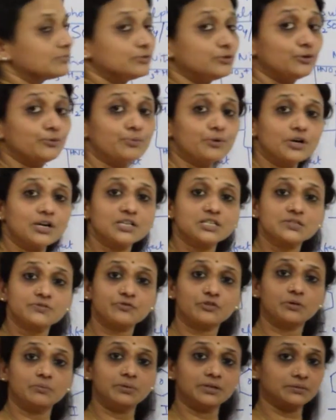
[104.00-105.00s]
Two products
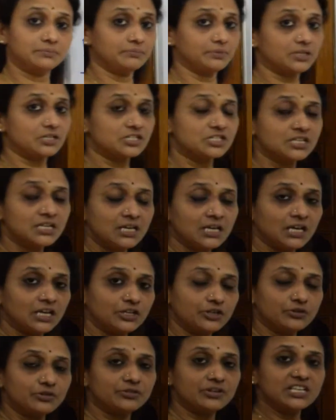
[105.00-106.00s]
formed because
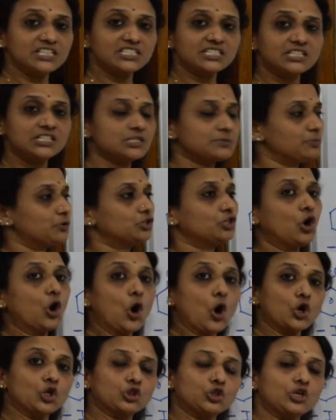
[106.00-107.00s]
due to resonance, both the
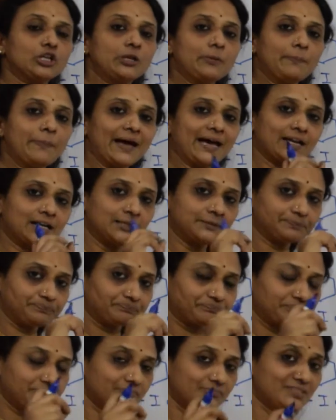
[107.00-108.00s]
ortho and the
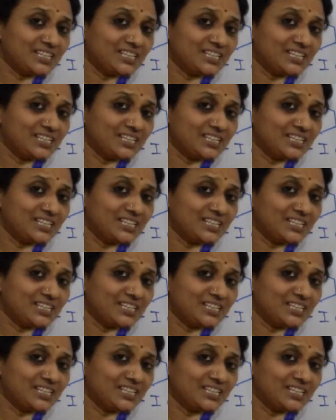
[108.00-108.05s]
para